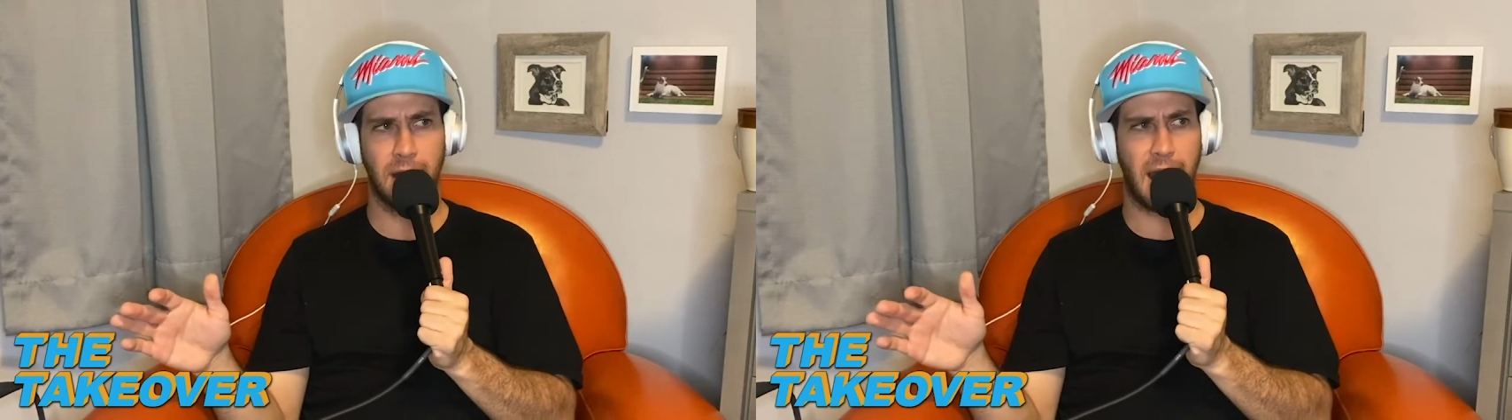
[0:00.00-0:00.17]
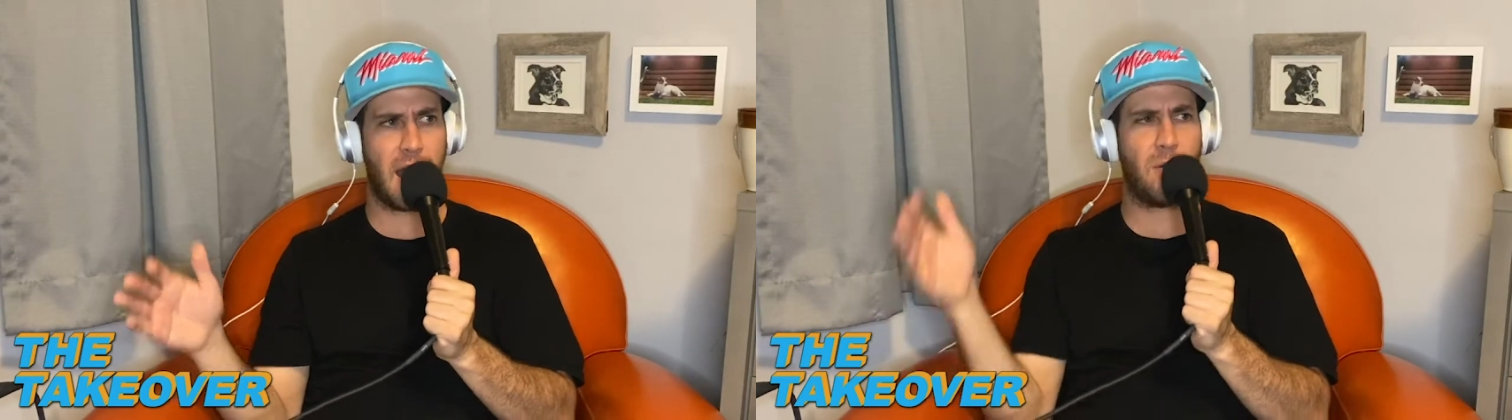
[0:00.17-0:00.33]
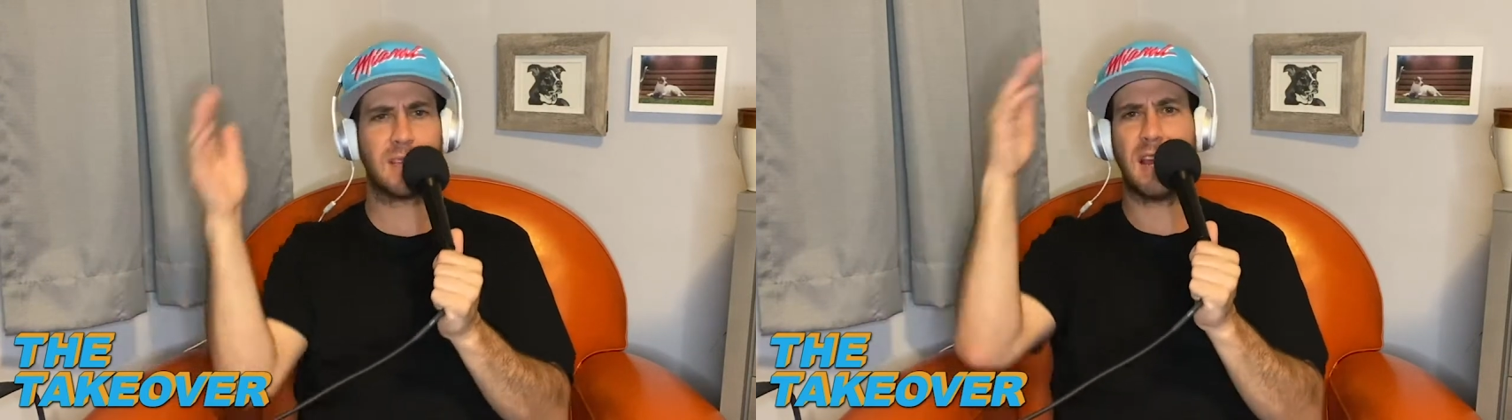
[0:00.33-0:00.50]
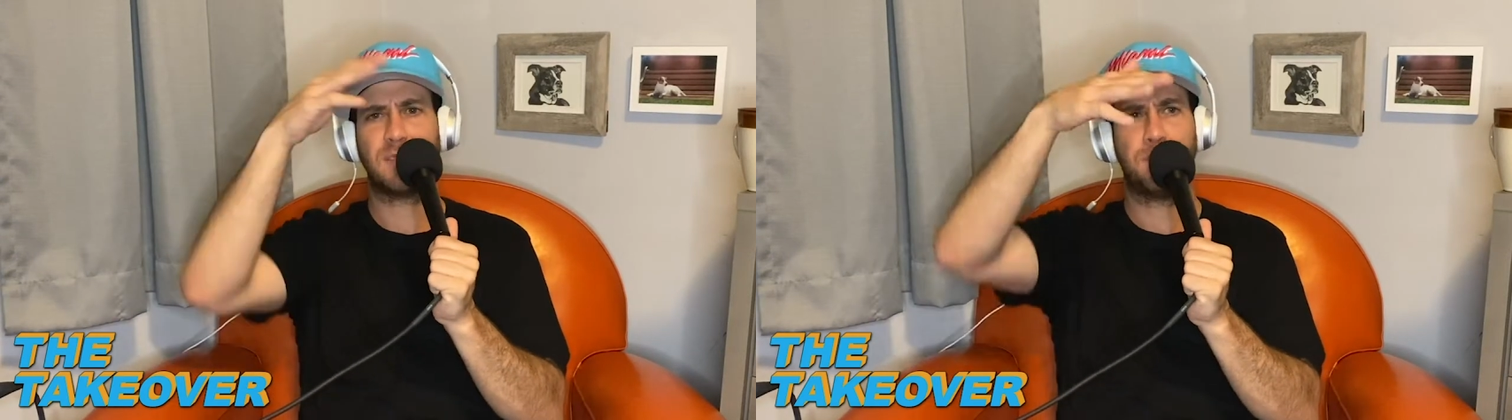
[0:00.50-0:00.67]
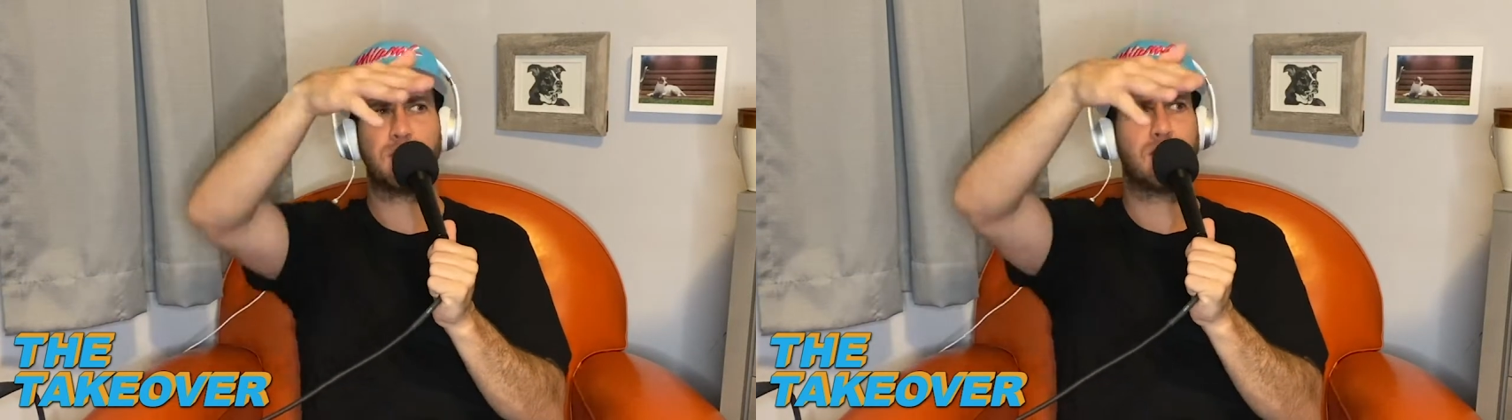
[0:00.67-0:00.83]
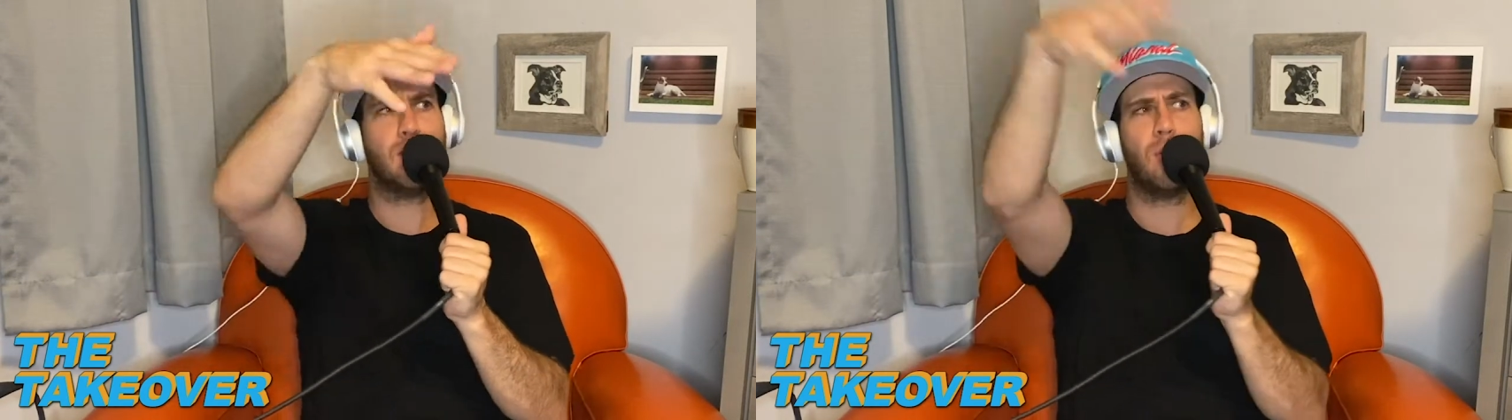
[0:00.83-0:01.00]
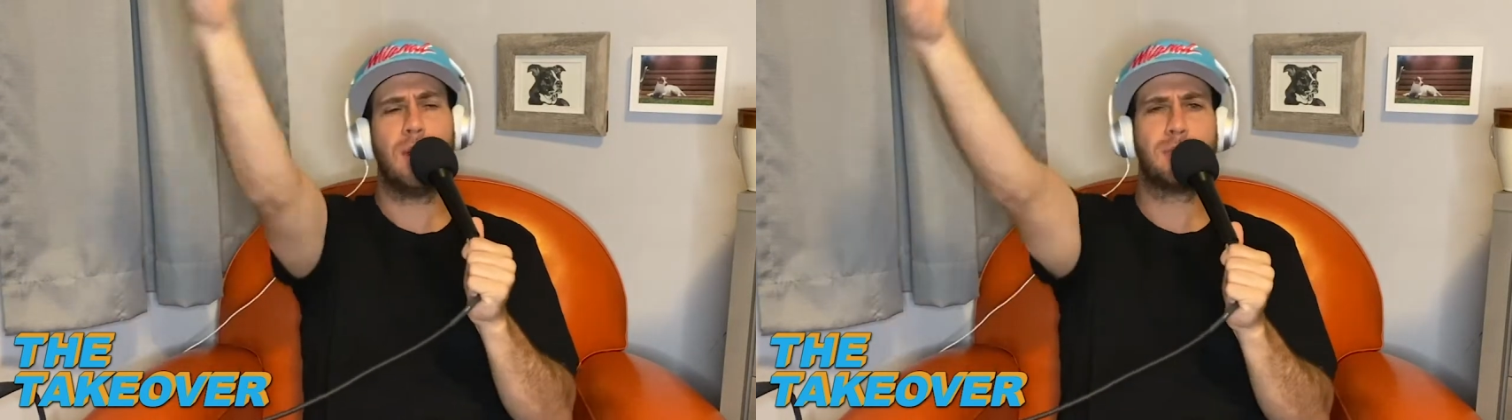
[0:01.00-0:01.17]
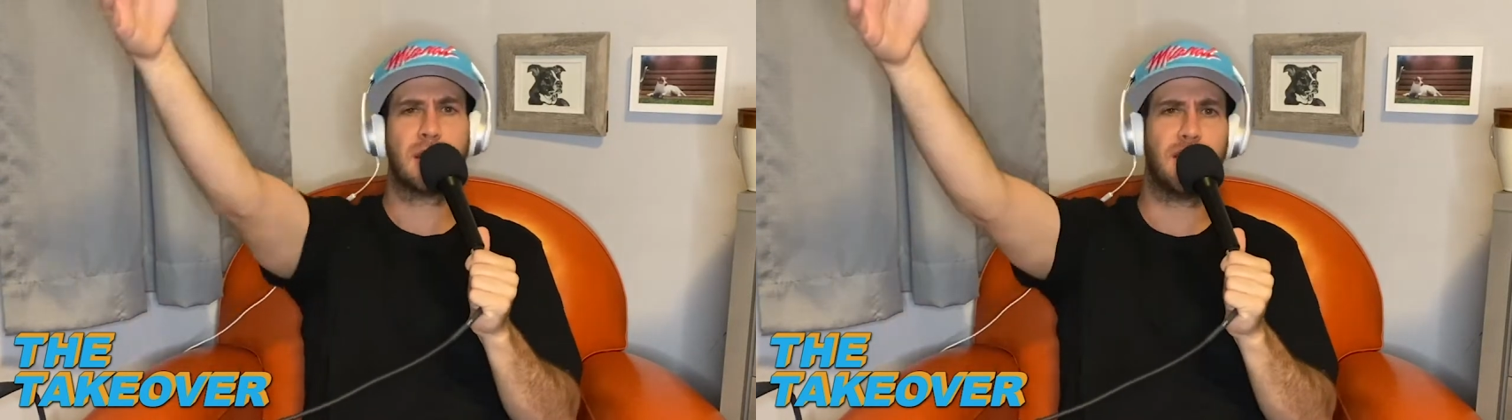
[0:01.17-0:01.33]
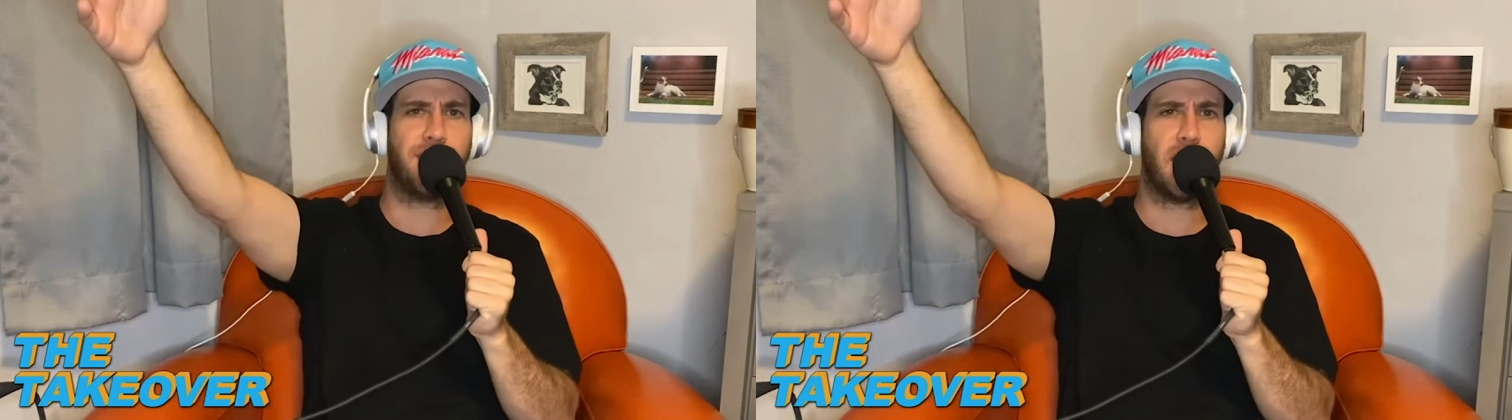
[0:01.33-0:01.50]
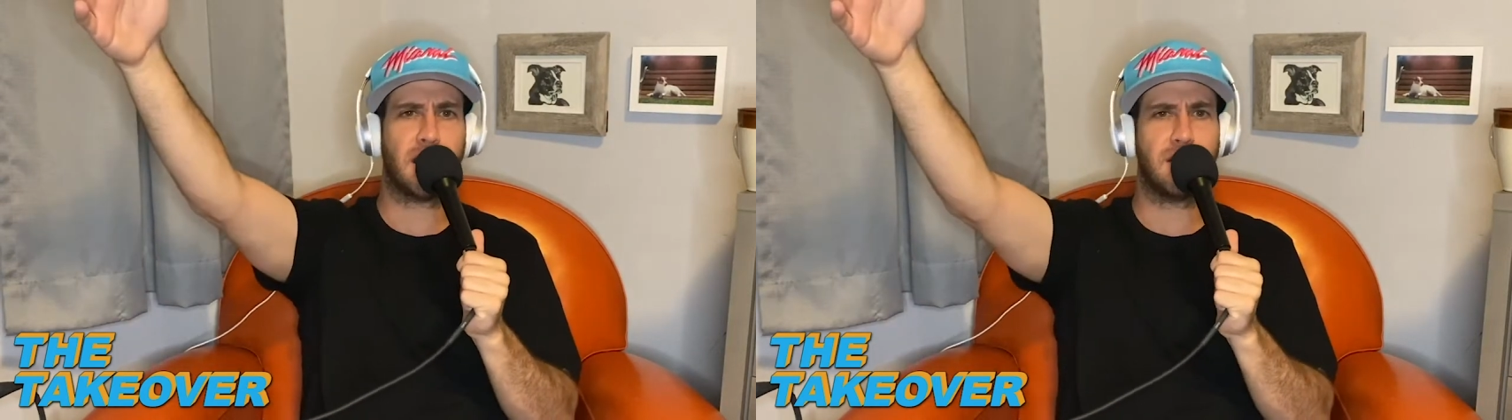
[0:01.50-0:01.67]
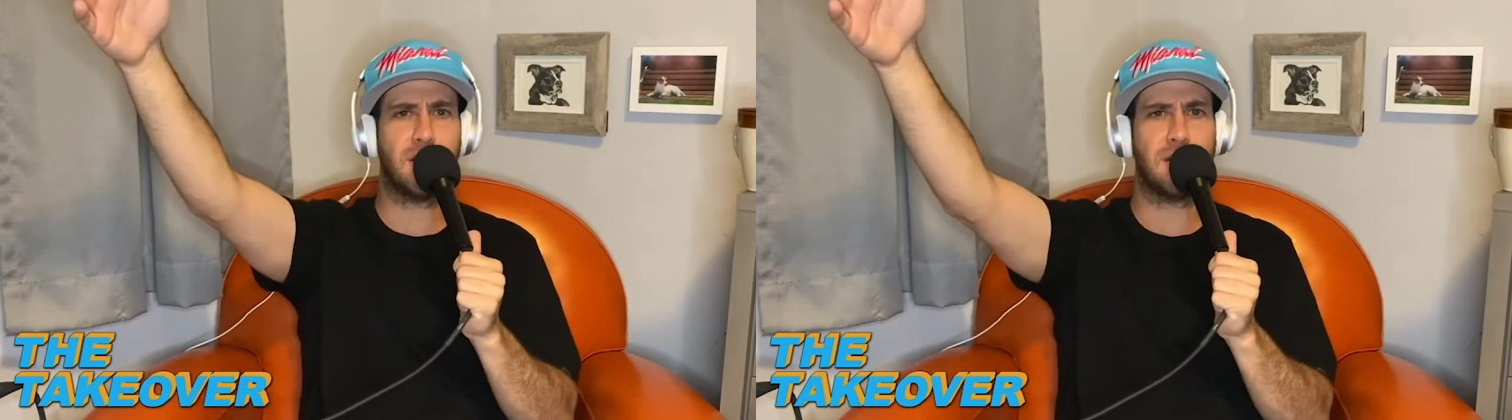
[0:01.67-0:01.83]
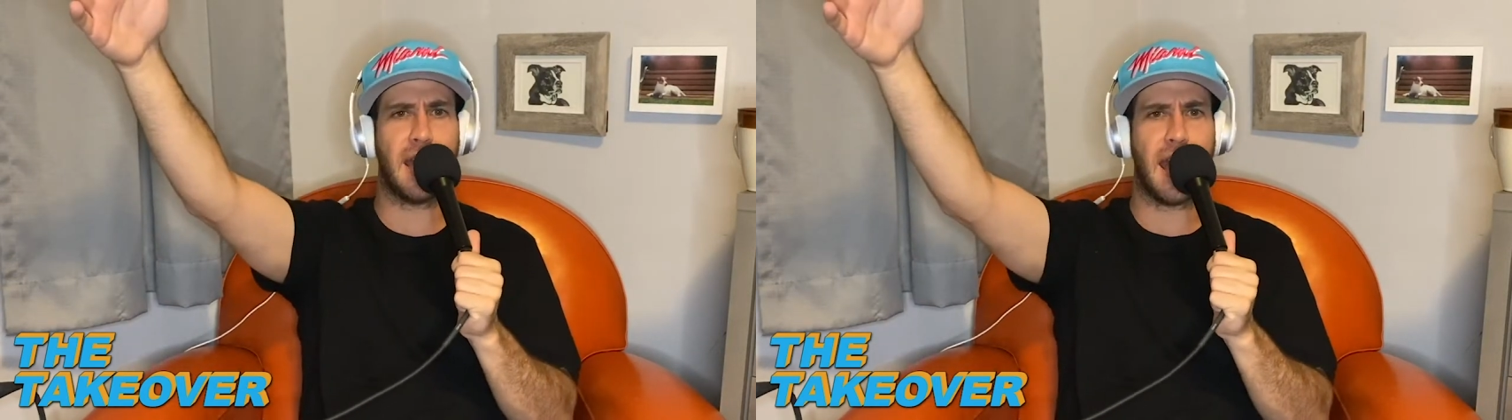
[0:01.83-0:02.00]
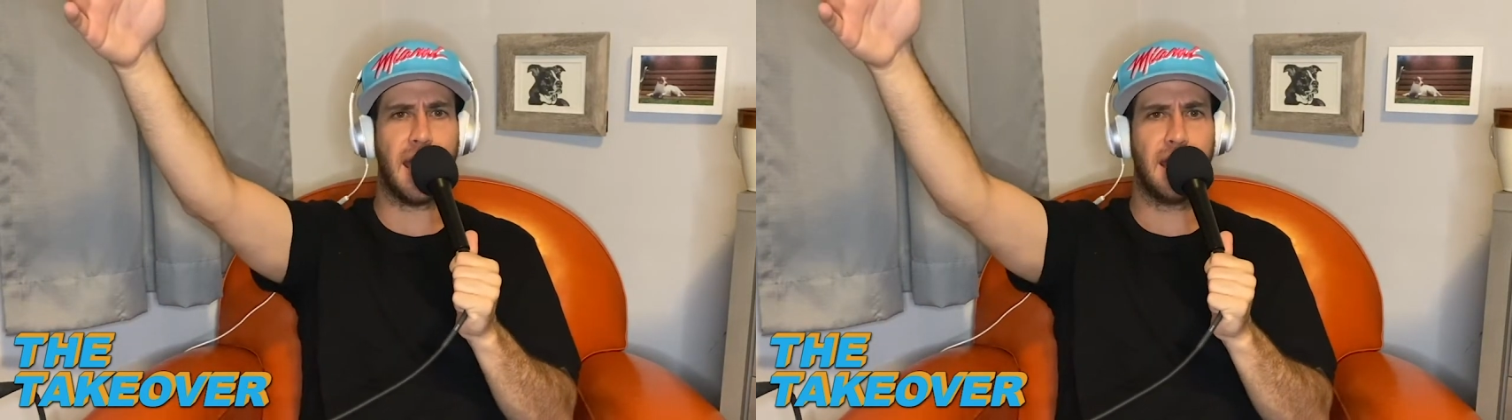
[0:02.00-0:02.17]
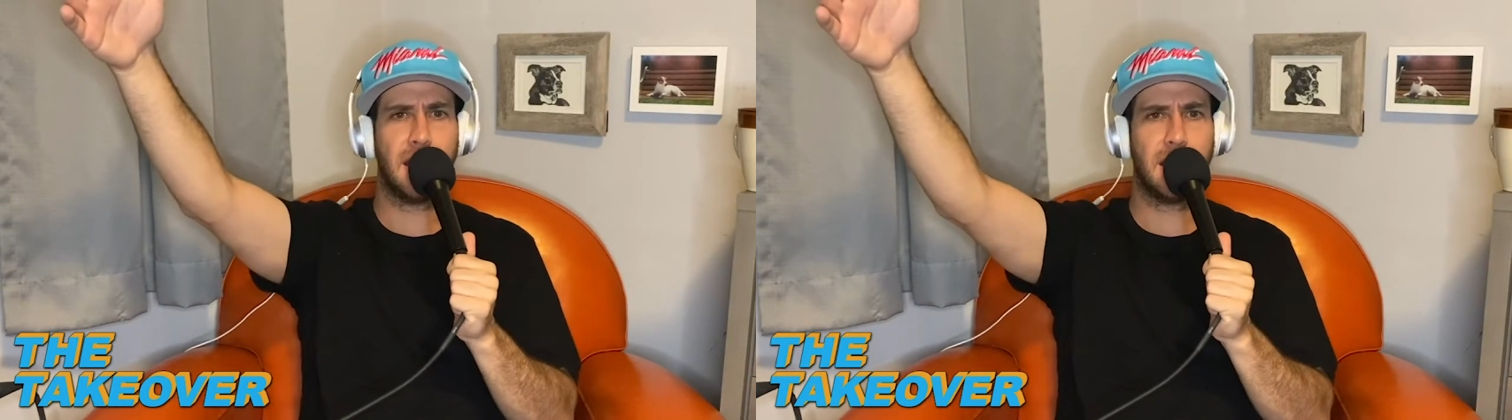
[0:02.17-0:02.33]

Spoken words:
How was I supposed to know he was going to fucking do that?